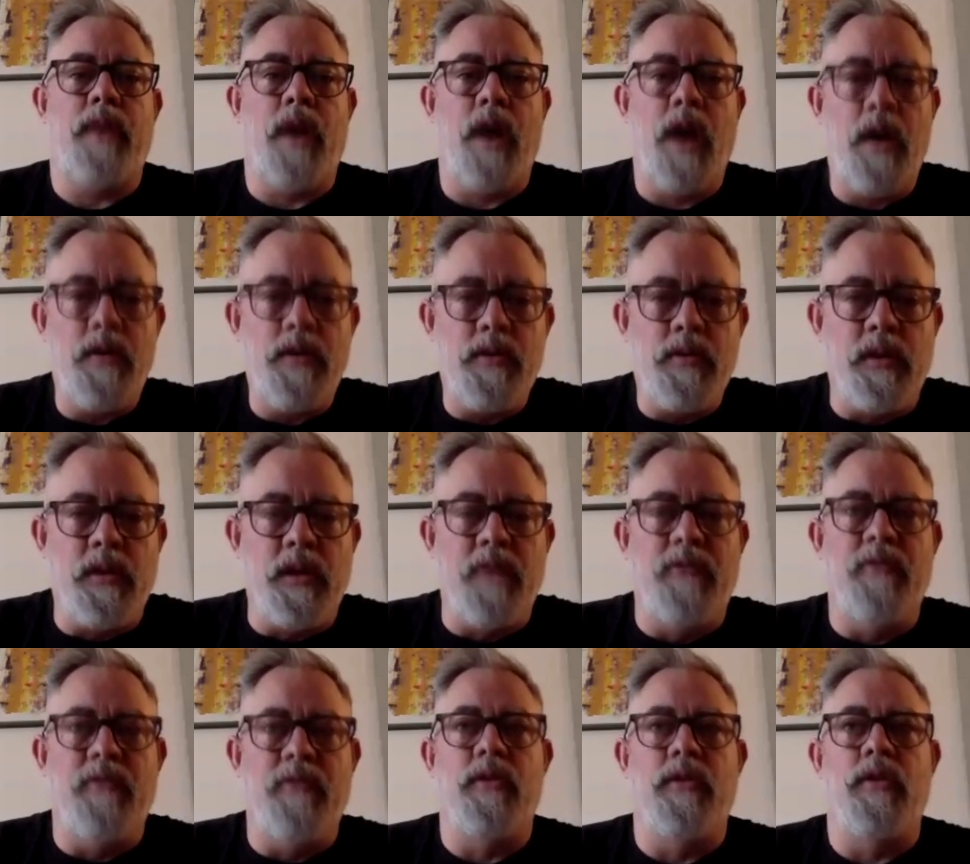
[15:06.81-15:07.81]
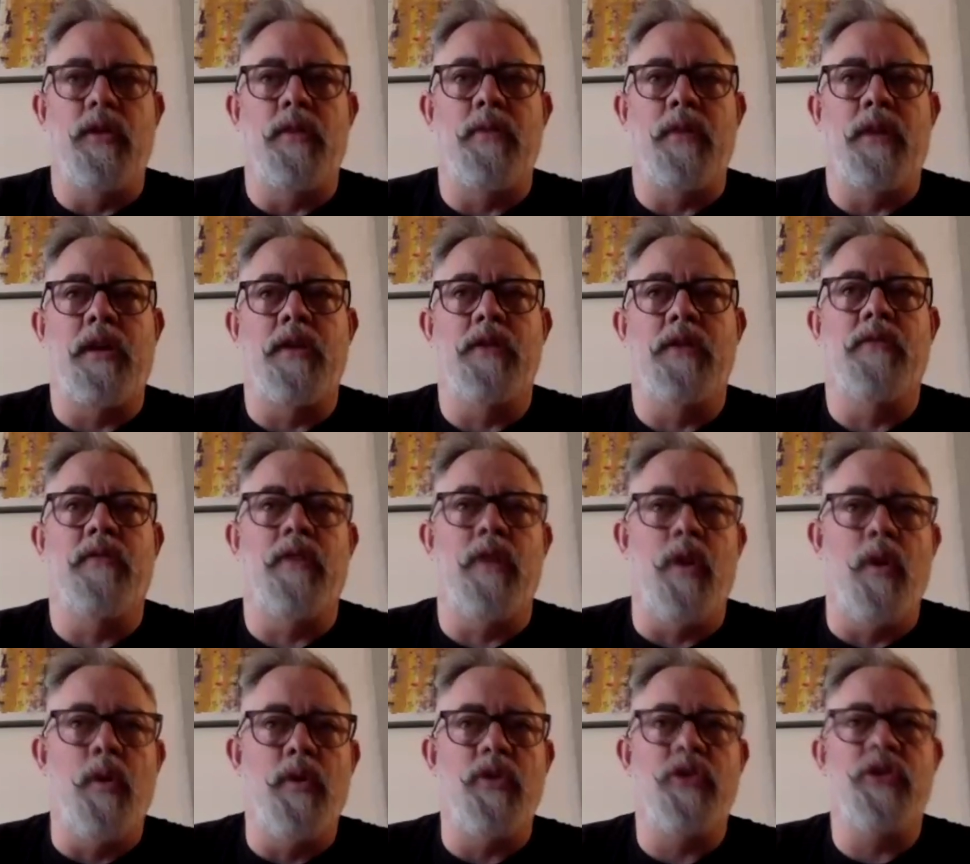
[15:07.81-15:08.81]
I was relieved of duty because of an
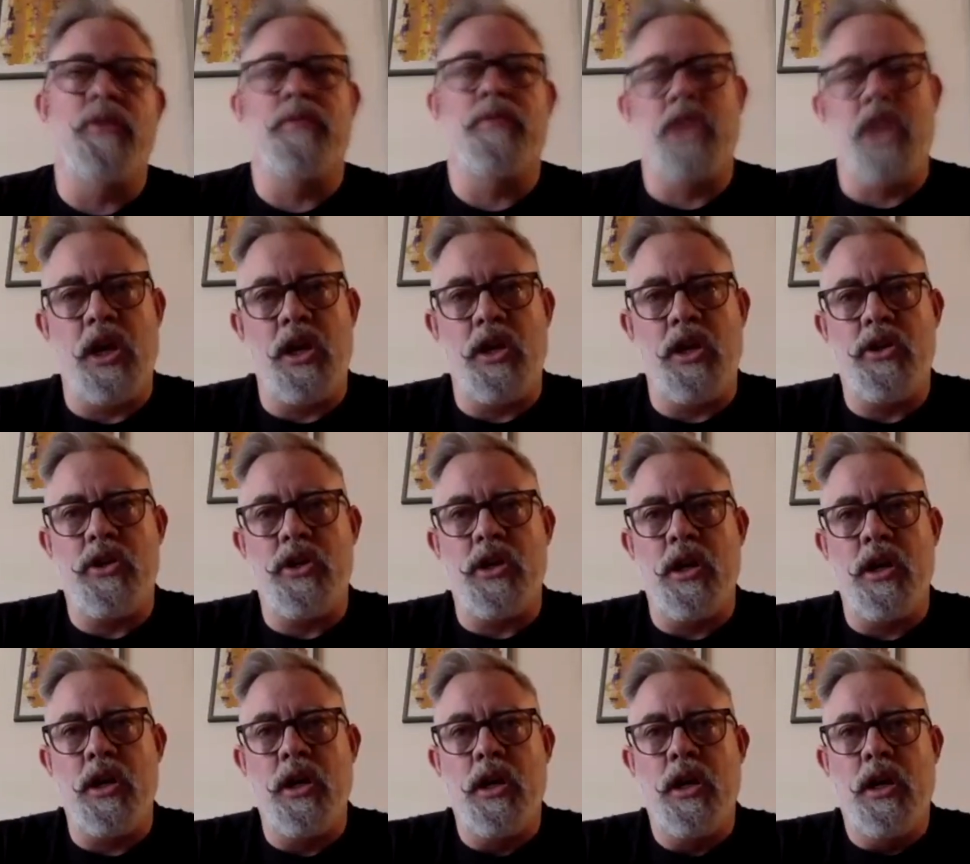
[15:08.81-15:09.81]
ownership change.